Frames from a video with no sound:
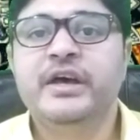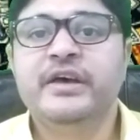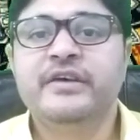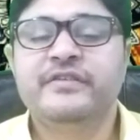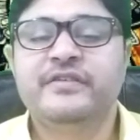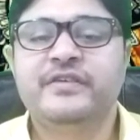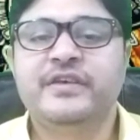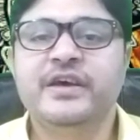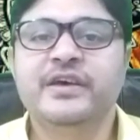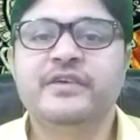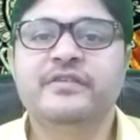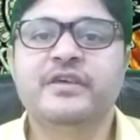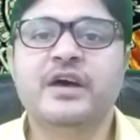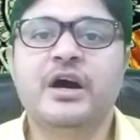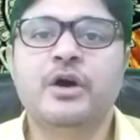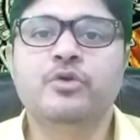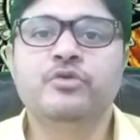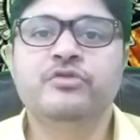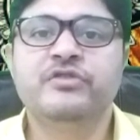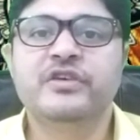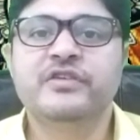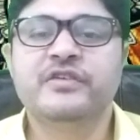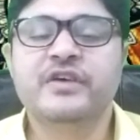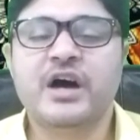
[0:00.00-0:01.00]
Sixth
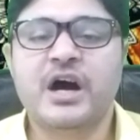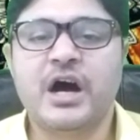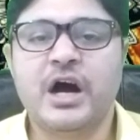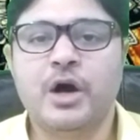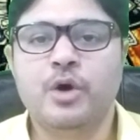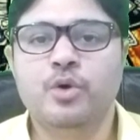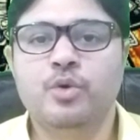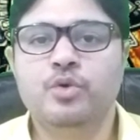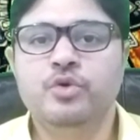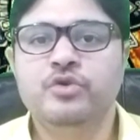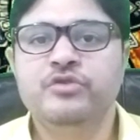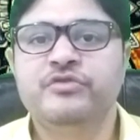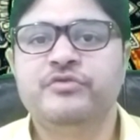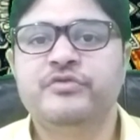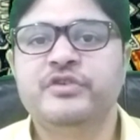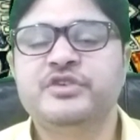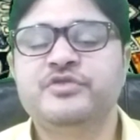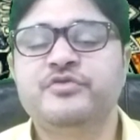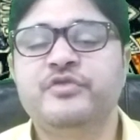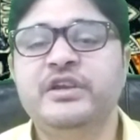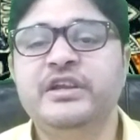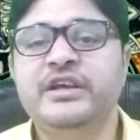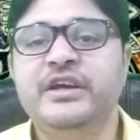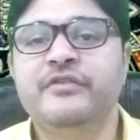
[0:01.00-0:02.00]
house is a house
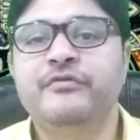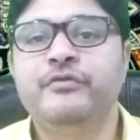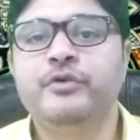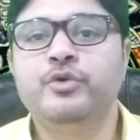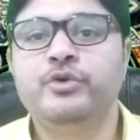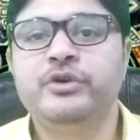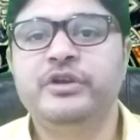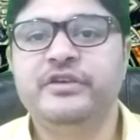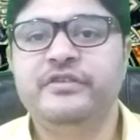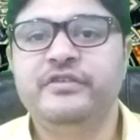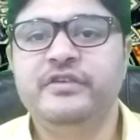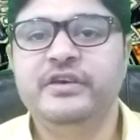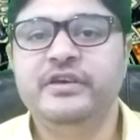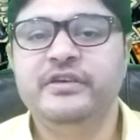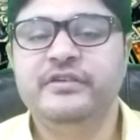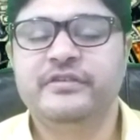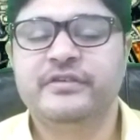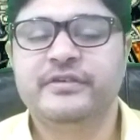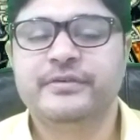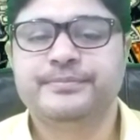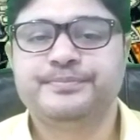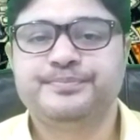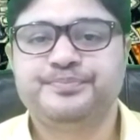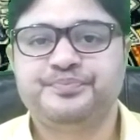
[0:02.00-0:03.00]
which will give you
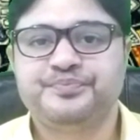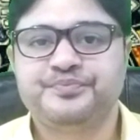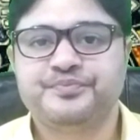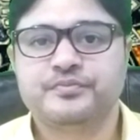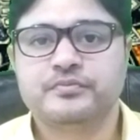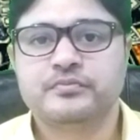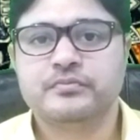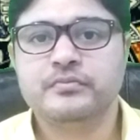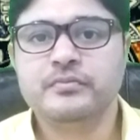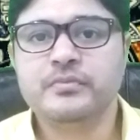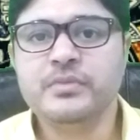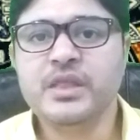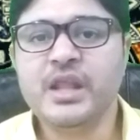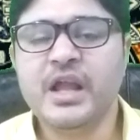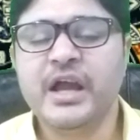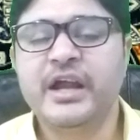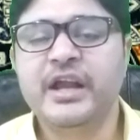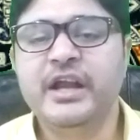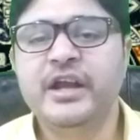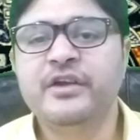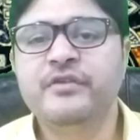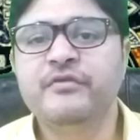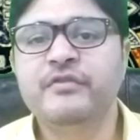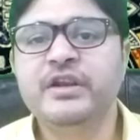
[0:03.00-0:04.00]
disease.
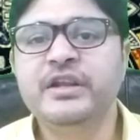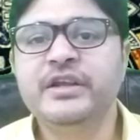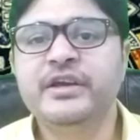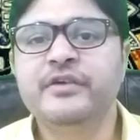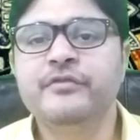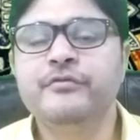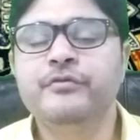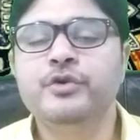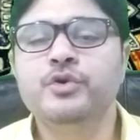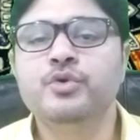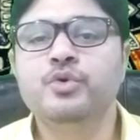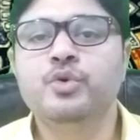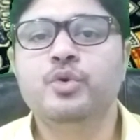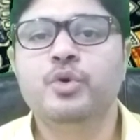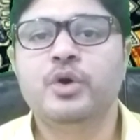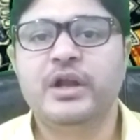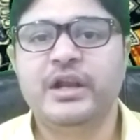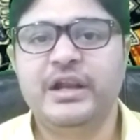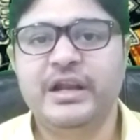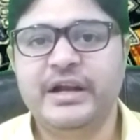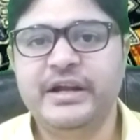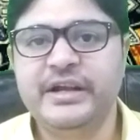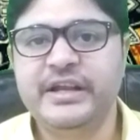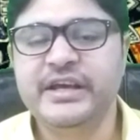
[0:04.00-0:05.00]
It will give you
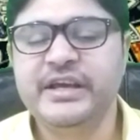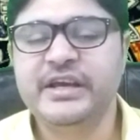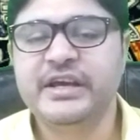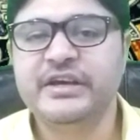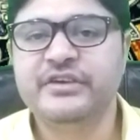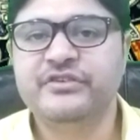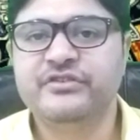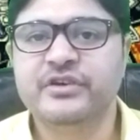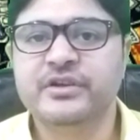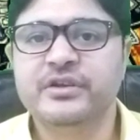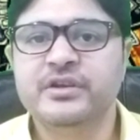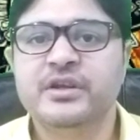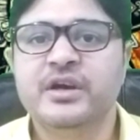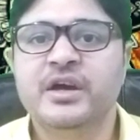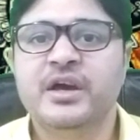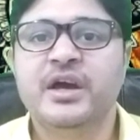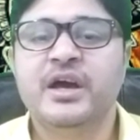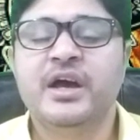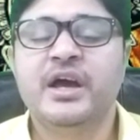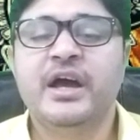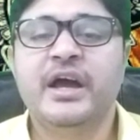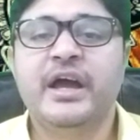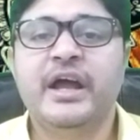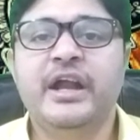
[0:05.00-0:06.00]
litigation.
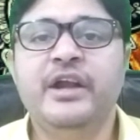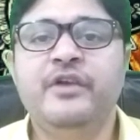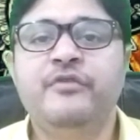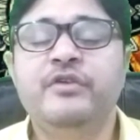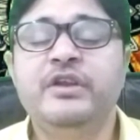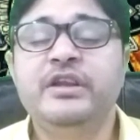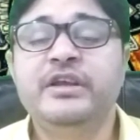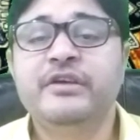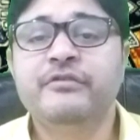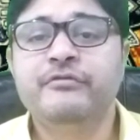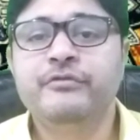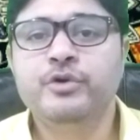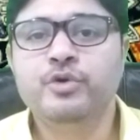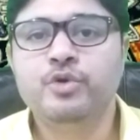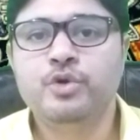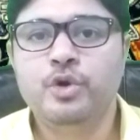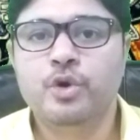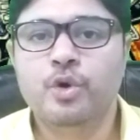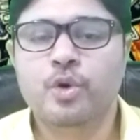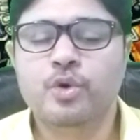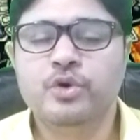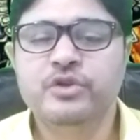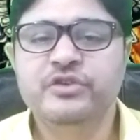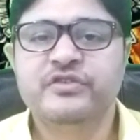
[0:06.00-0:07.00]
It will give you
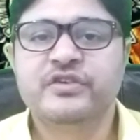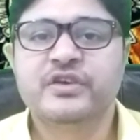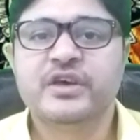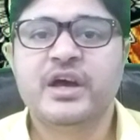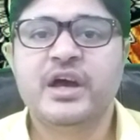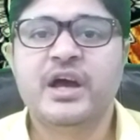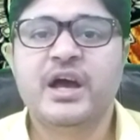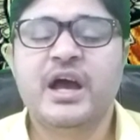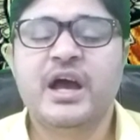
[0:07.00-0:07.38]
loans.